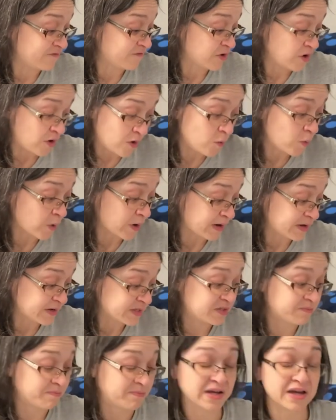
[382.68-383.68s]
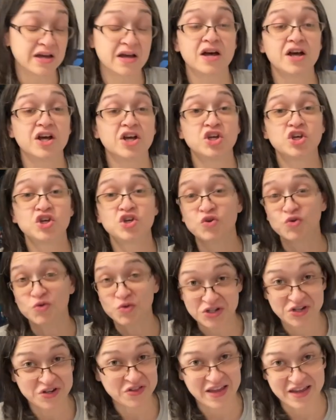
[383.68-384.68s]
no words, but a
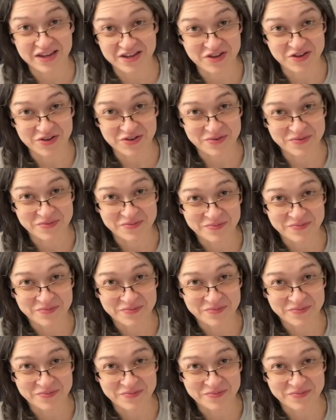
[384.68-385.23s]
huge thank you.